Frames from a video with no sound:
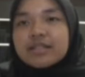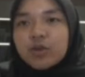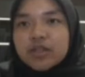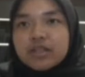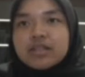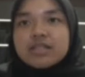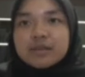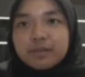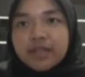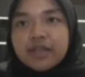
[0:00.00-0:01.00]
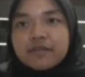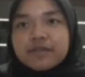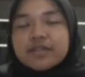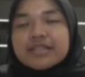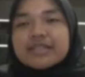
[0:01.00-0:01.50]
quantity supplied
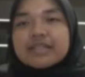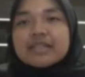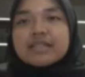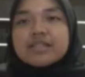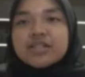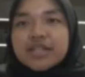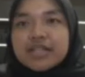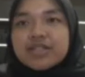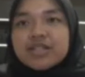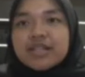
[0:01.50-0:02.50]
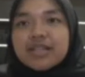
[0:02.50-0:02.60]
versus change